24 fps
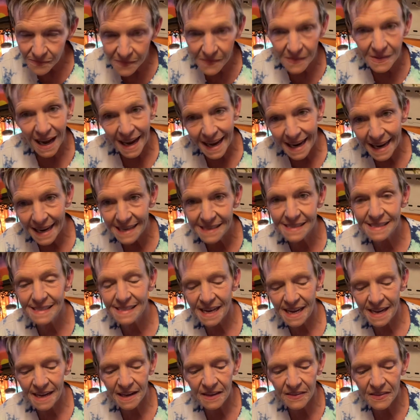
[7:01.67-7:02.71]
I hate
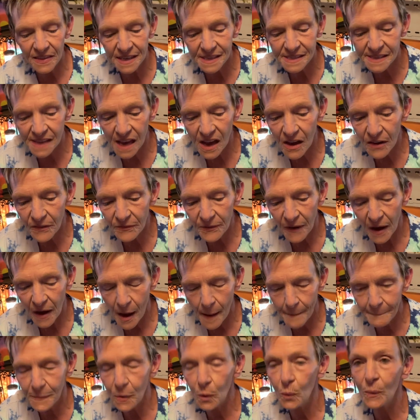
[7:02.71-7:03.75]
saying this, of
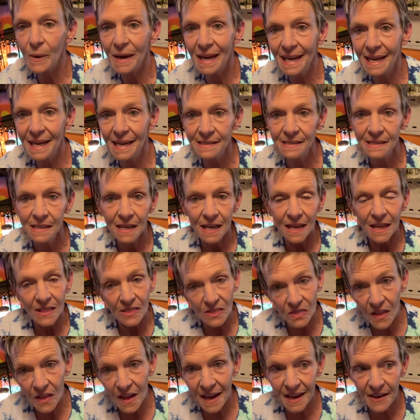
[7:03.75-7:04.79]
marine
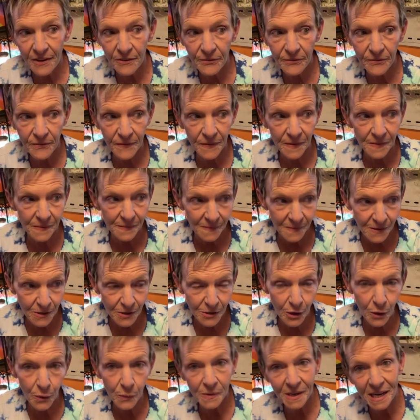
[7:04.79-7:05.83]
life, you
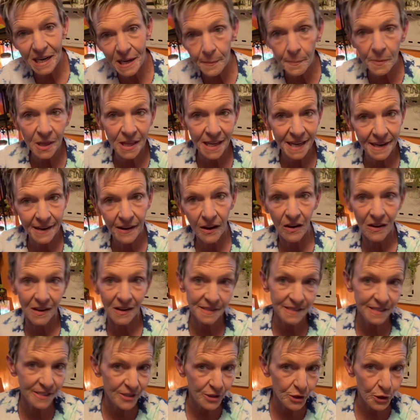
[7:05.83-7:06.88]
know, nibbling on
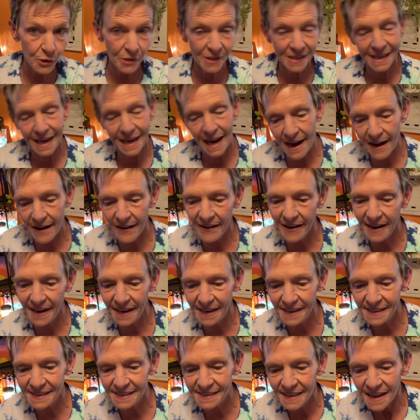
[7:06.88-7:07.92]
certain
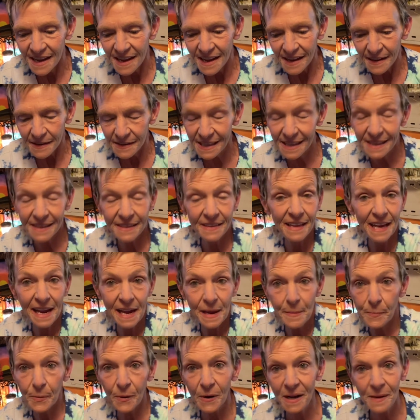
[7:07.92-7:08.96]
areas. They
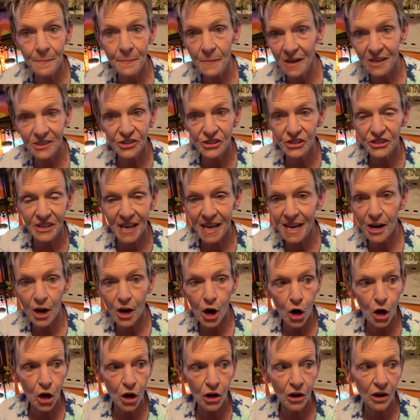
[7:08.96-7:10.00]
pretty much said
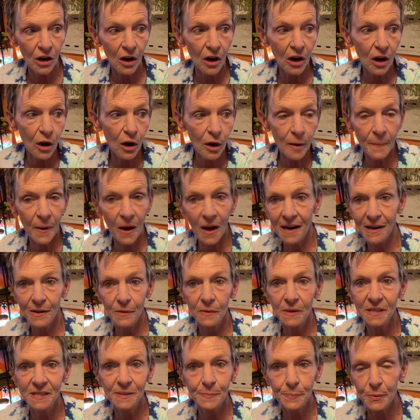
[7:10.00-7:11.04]
her body
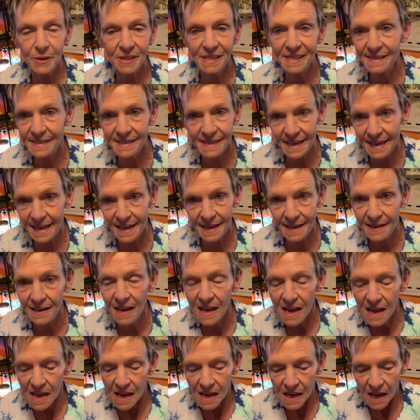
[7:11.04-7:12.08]
was pristine.
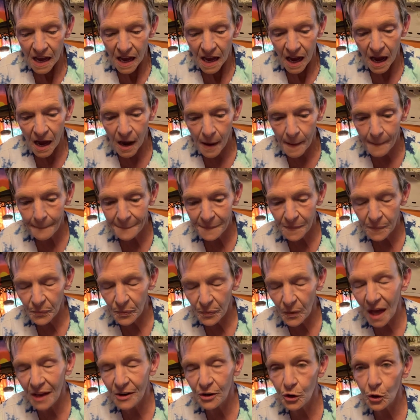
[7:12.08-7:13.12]

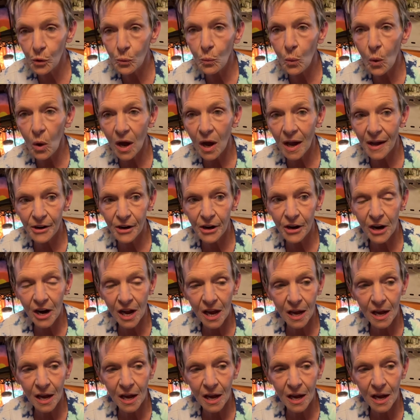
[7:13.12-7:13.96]
Underwater